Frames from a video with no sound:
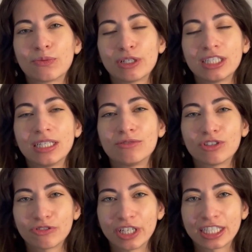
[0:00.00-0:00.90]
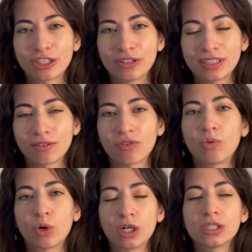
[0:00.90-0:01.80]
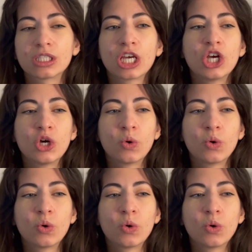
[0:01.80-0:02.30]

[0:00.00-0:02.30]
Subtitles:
really reflect on these 3 words,